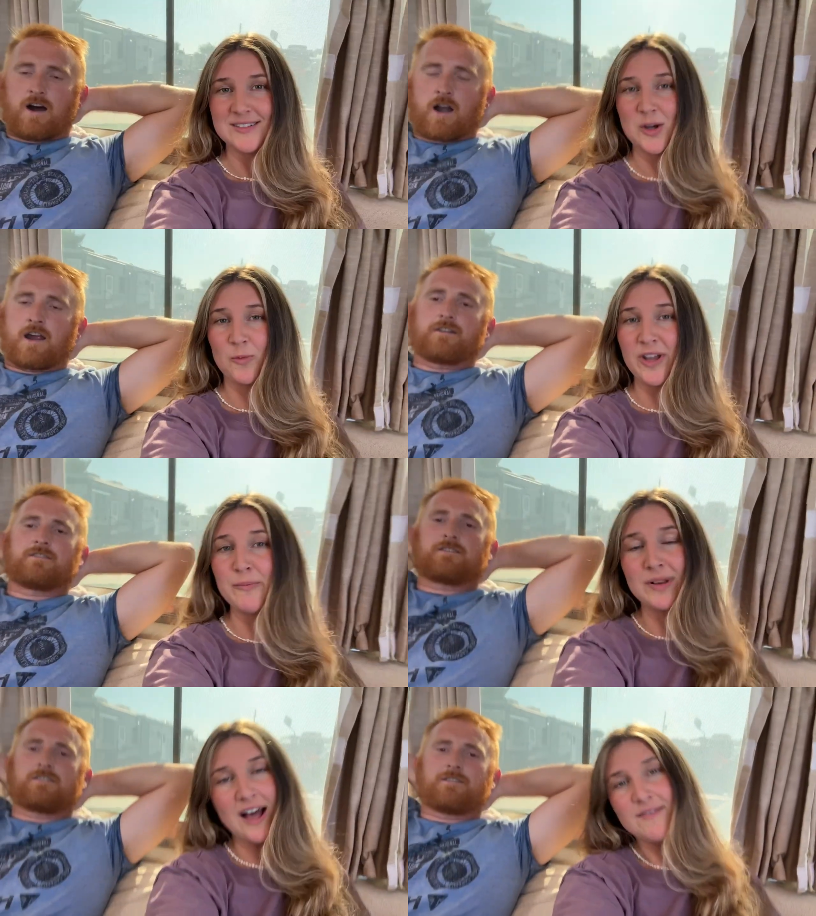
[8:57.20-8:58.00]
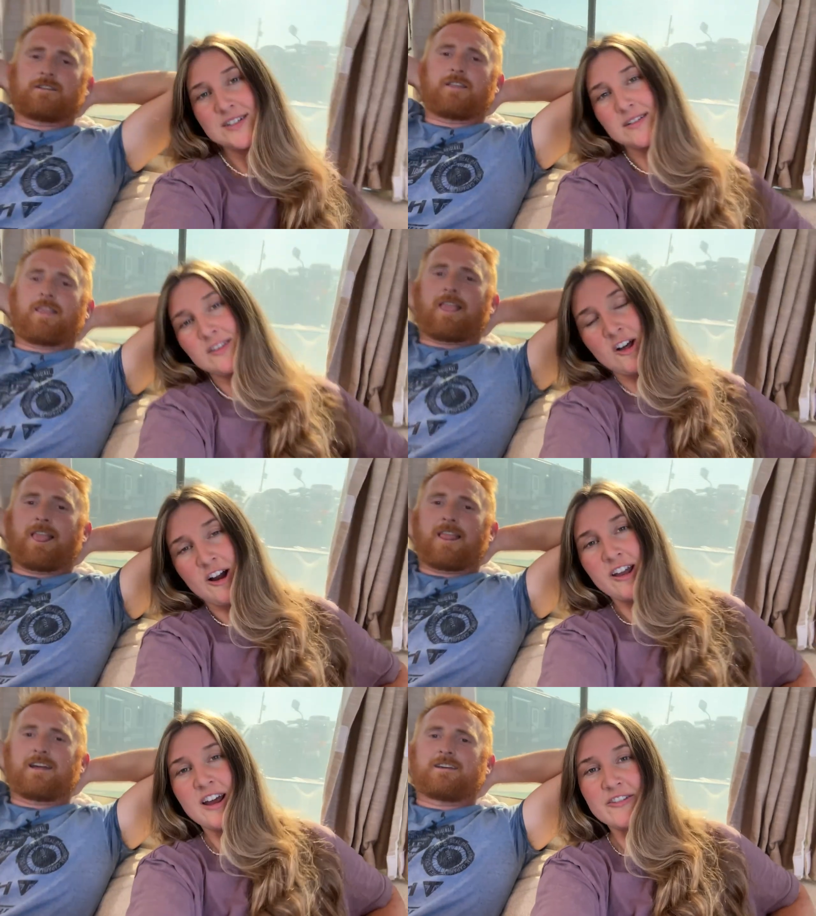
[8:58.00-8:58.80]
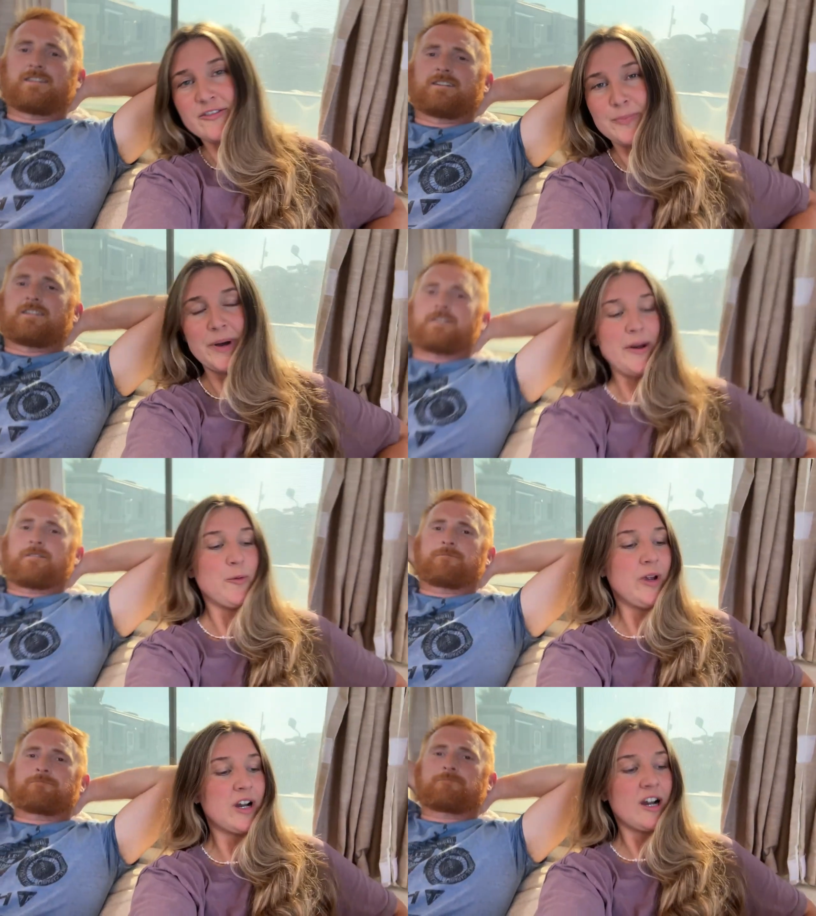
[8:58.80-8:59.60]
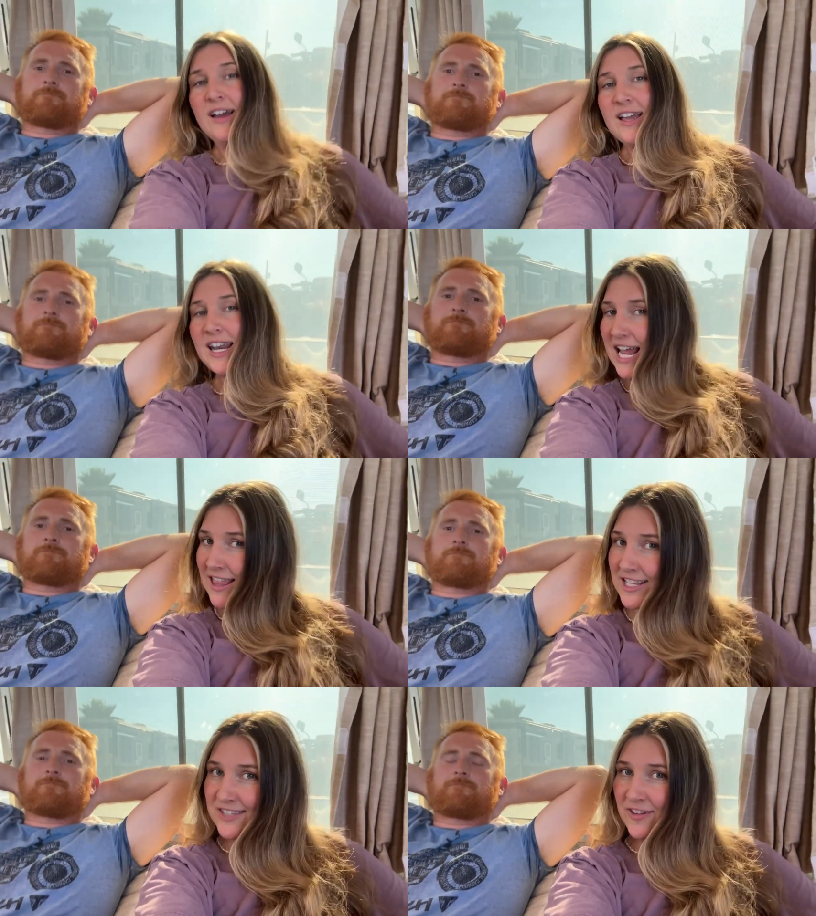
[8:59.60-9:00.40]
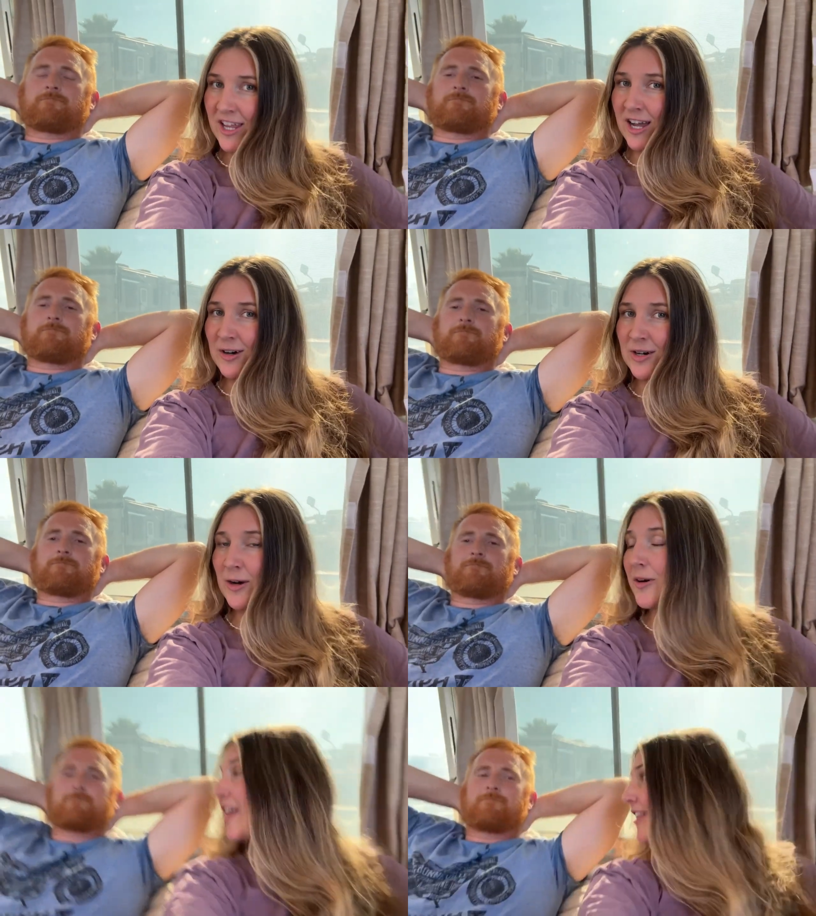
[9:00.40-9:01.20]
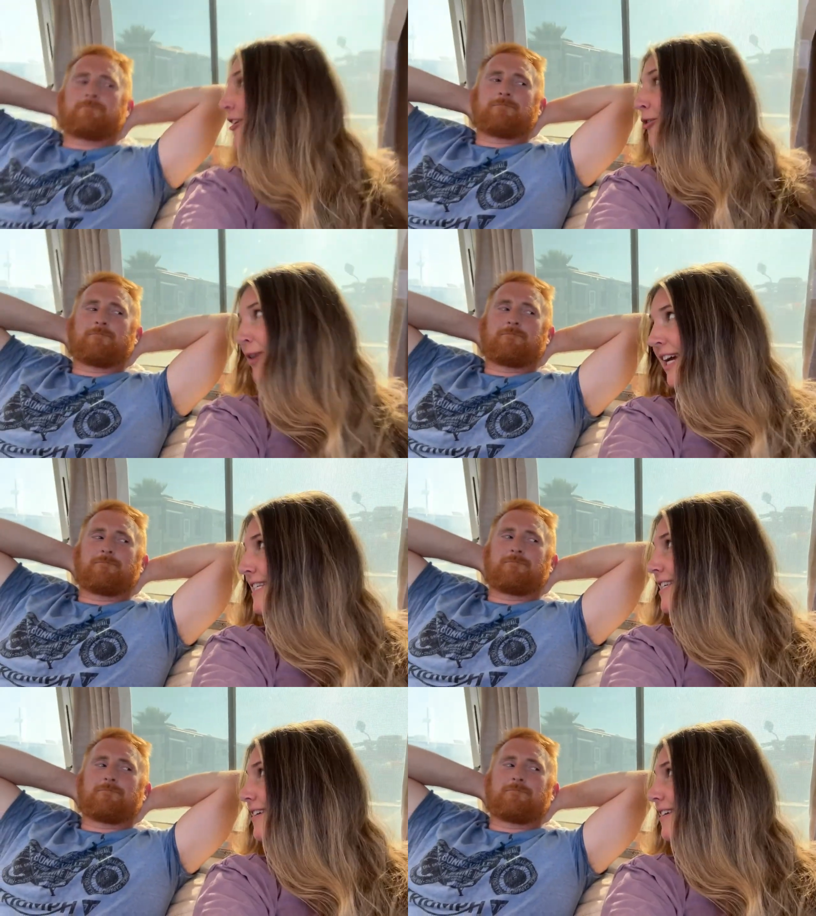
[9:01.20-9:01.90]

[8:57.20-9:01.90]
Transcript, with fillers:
Speaker 1: So right. We blabbed long enough, but we're gonna end this video with that little rant.